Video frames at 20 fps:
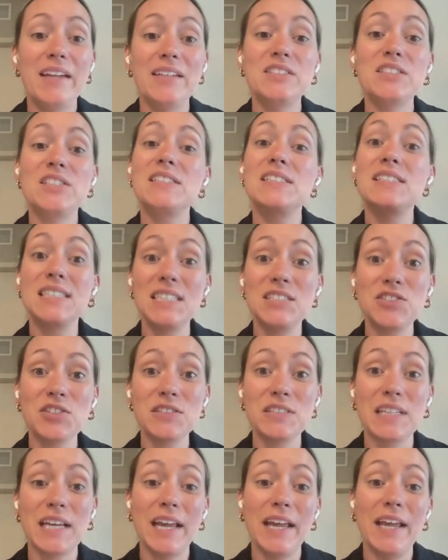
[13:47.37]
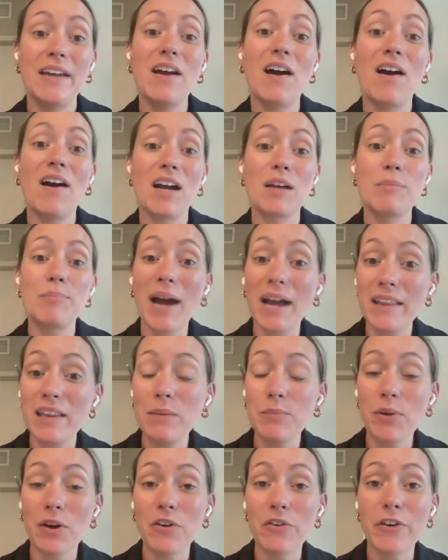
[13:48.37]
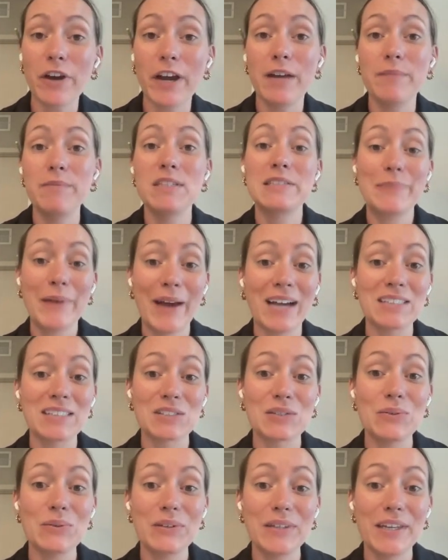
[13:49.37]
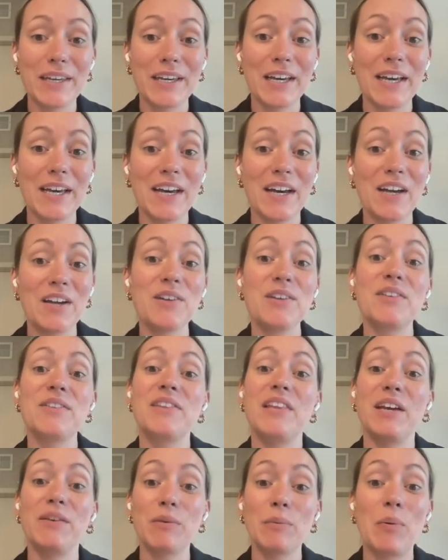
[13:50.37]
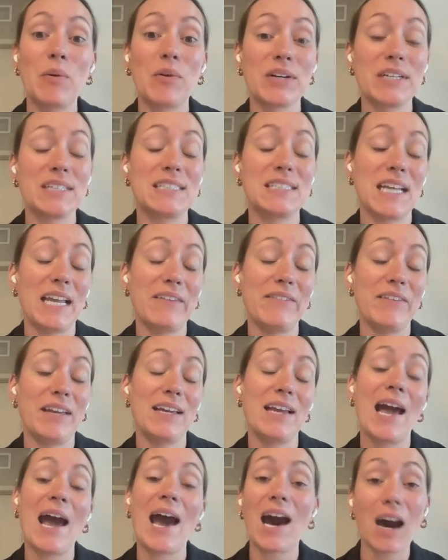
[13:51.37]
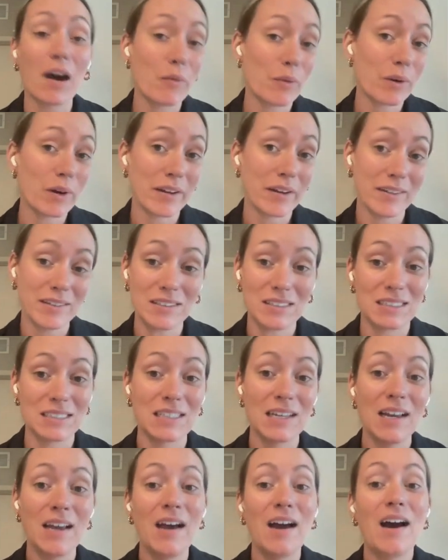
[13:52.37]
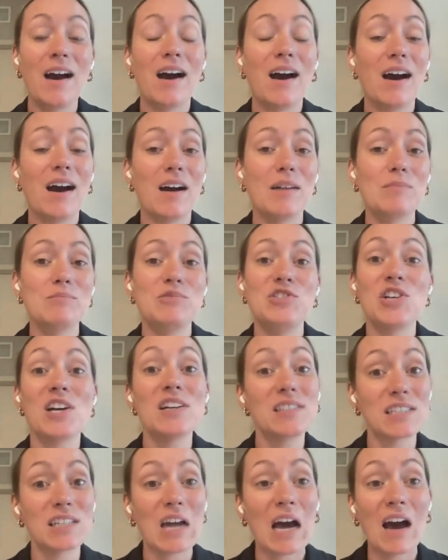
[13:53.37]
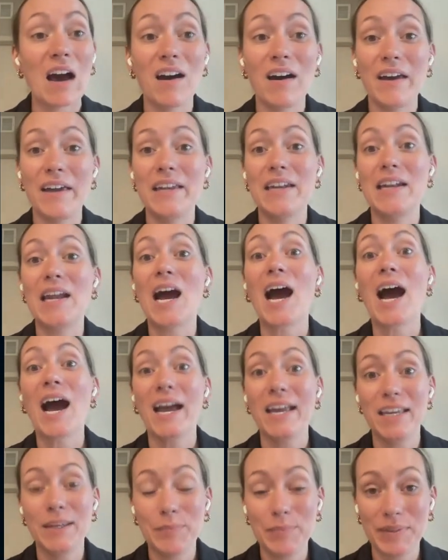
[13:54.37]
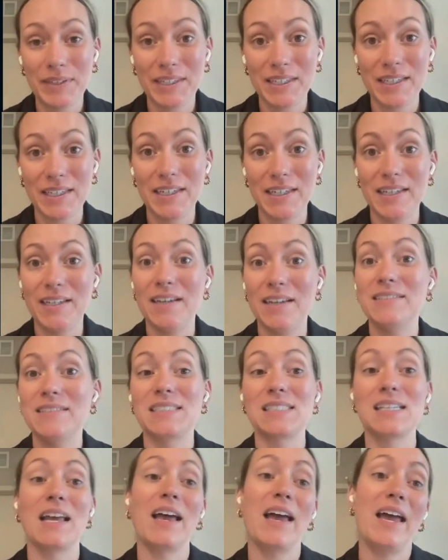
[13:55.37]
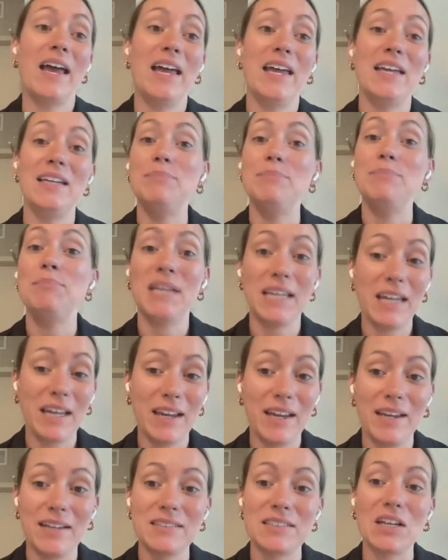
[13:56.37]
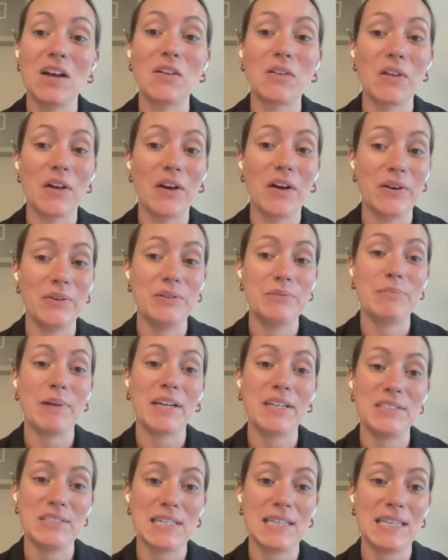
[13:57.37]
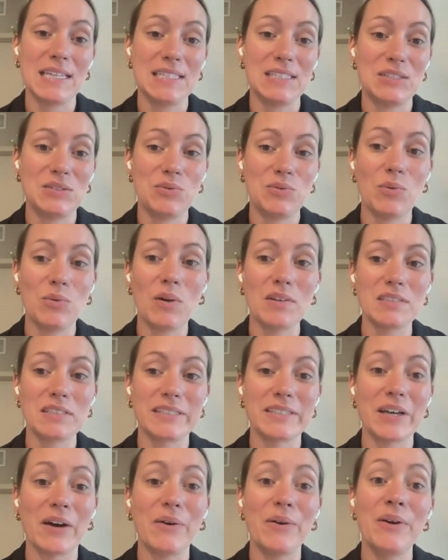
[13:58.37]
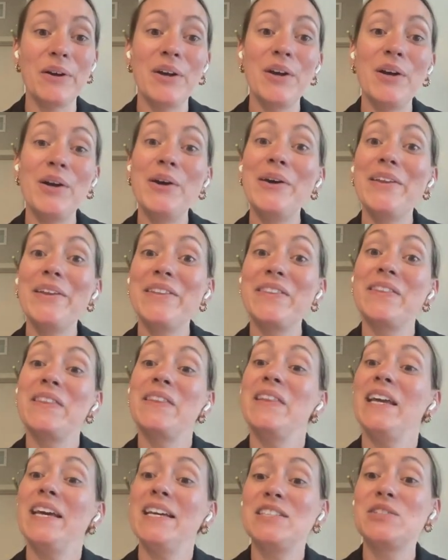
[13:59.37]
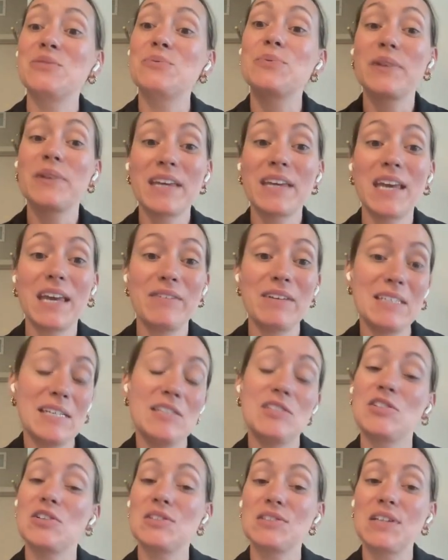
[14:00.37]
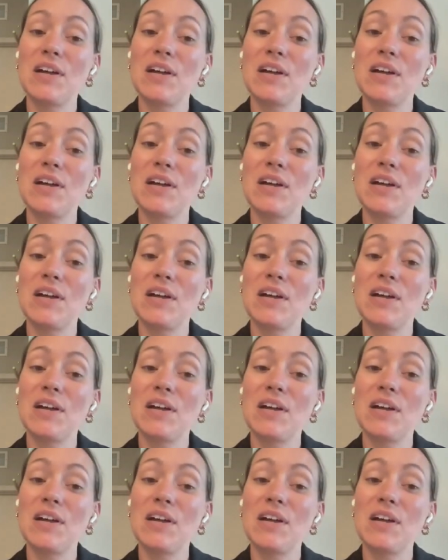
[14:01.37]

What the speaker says: And teachers in our pilot program this past school year, they reported saving hours just on IEPs and meetings alone by using these tools. So it's really giving